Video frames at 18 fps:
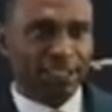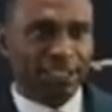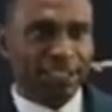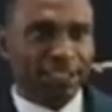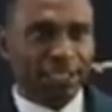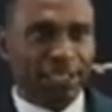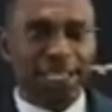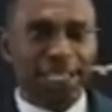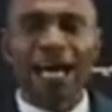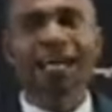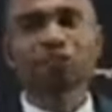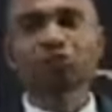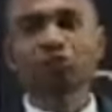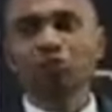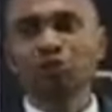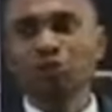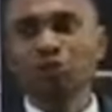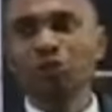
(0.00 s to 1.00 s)
It had
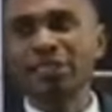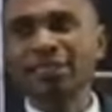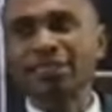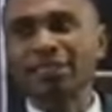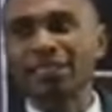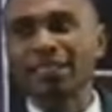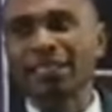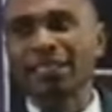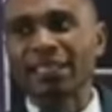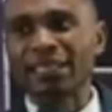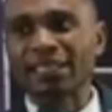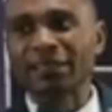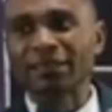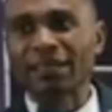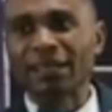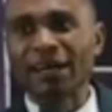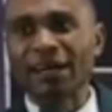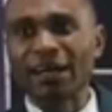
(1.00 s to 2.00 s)
to do with
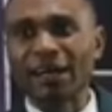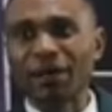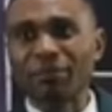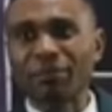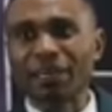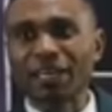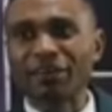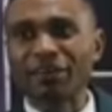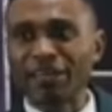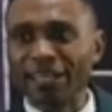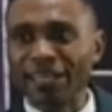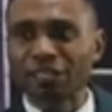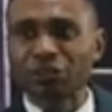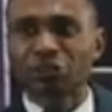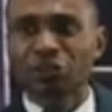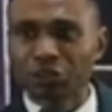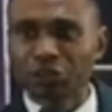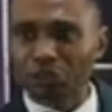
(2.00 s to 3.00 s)
a
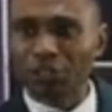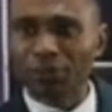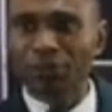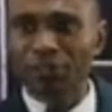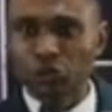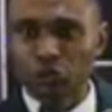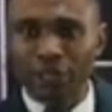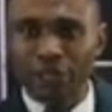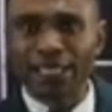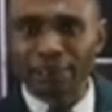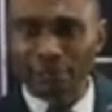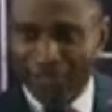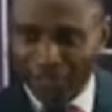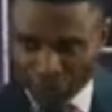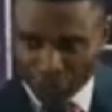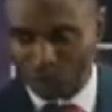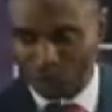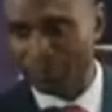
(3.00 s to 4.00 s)
relationship between him
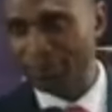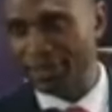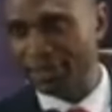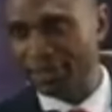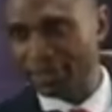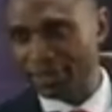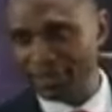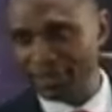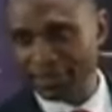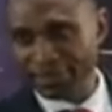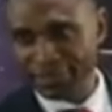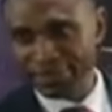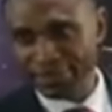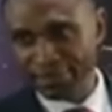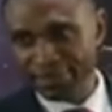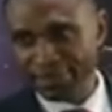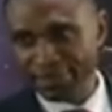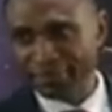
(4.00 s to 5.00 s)
and somebody.
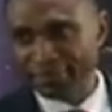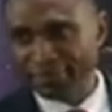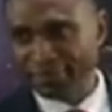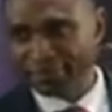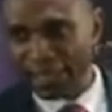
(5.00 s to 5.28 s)
I